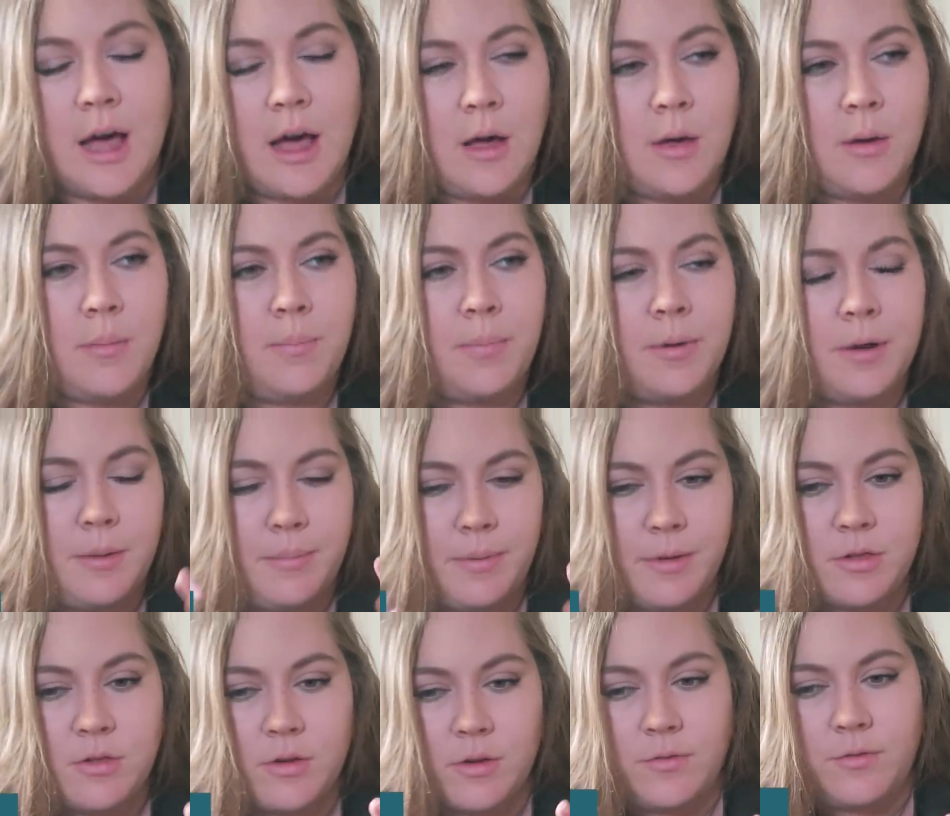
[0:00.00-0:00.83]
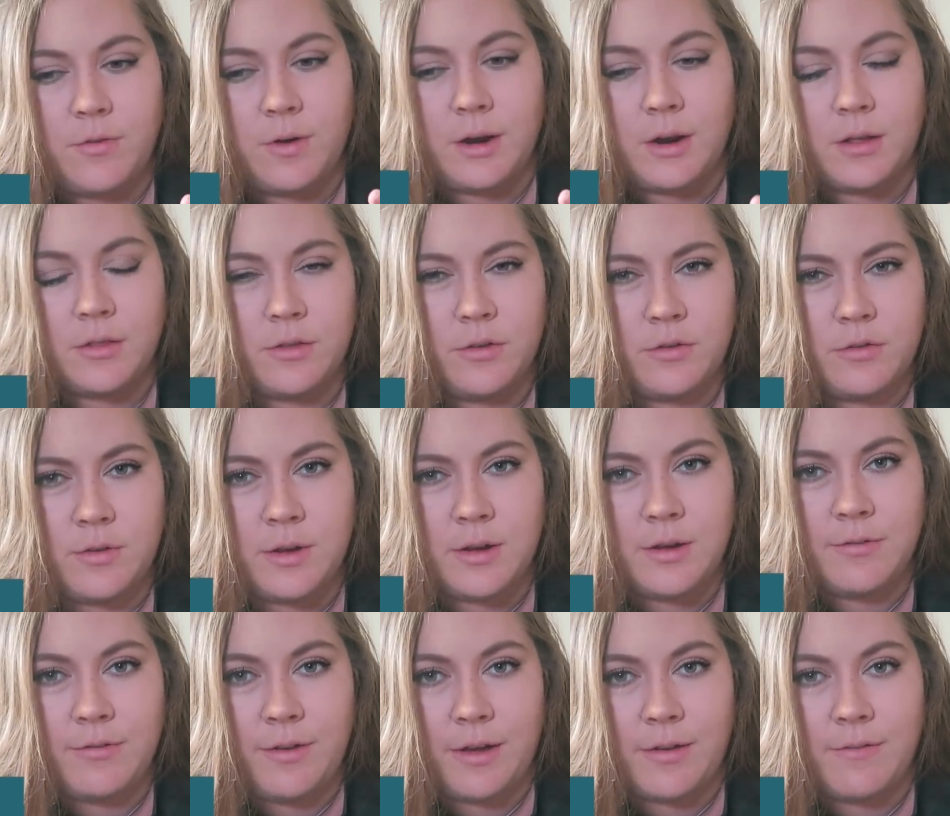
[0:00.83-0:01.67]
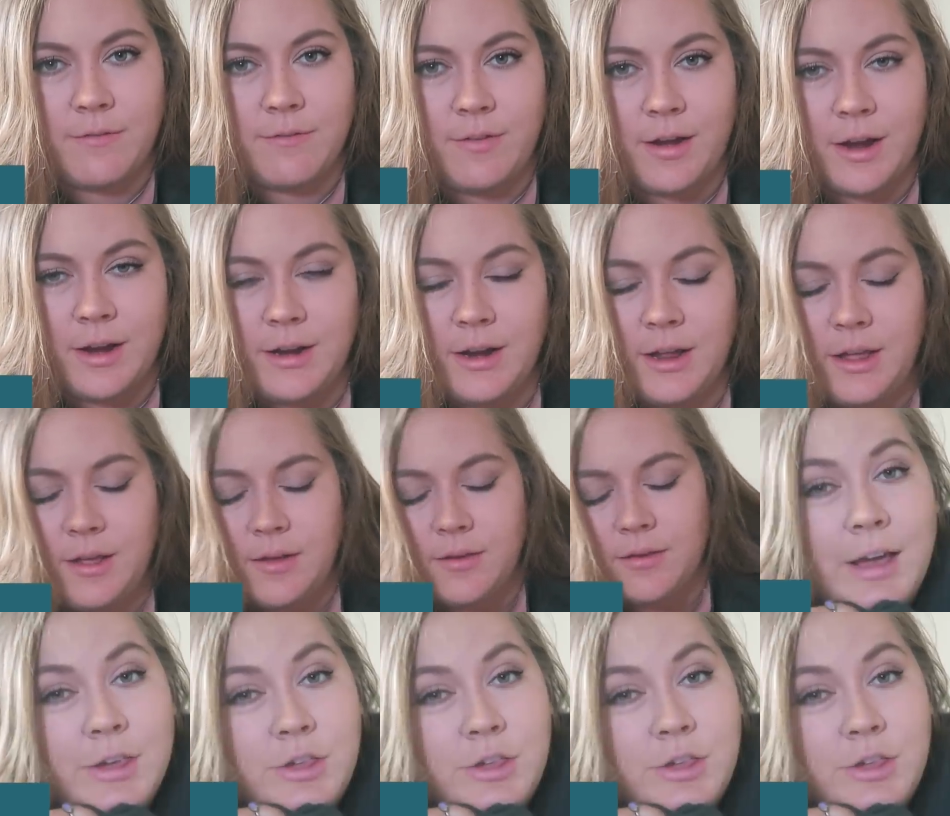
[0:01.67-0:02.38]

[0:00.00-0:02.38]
I'll put a picture of one on the screen if I can find it.